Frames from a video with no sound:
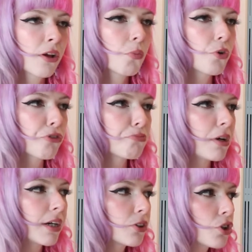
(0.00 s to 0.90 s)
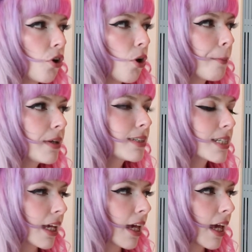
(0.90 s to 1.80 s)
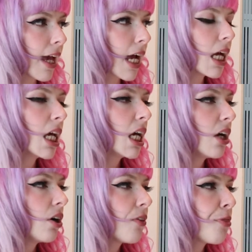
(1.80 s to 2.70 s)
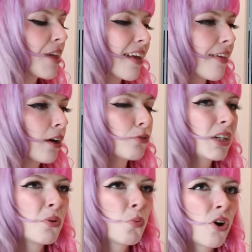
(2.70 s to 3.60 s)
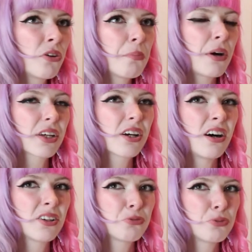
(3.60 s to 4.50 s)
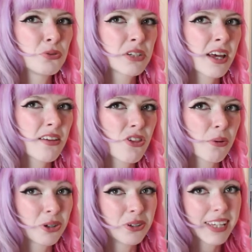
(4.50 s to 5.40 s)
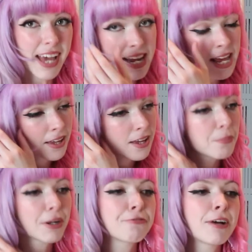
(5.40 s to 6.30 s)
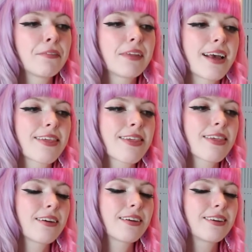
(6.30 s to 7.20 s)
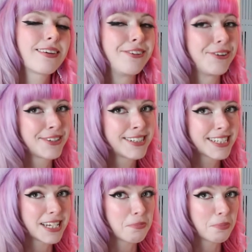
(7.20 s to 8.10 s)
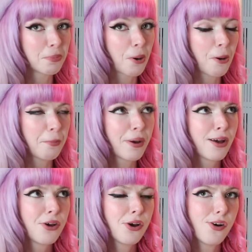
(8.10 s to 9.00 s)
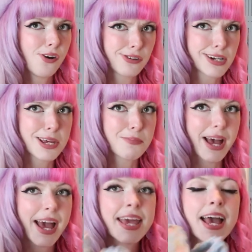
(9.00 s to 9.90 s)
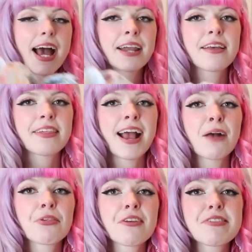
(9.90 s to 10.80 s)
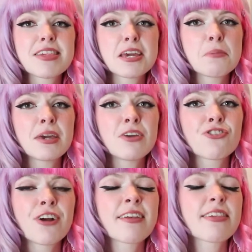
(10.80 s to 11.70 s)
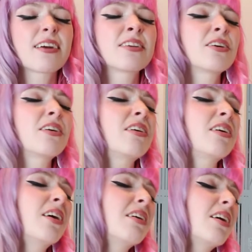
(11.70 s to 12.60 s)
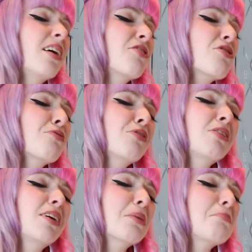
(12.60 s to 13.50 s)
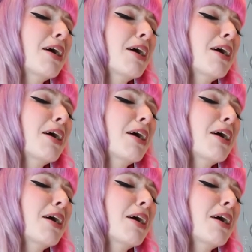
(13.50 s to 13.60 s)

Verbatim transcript: is like one of my top tier things that I really want, but I can't afford it, so I couldn't get it. But I found this, not on Depop, on eBay. And it's a House of CB dress, and oh, I just feel like a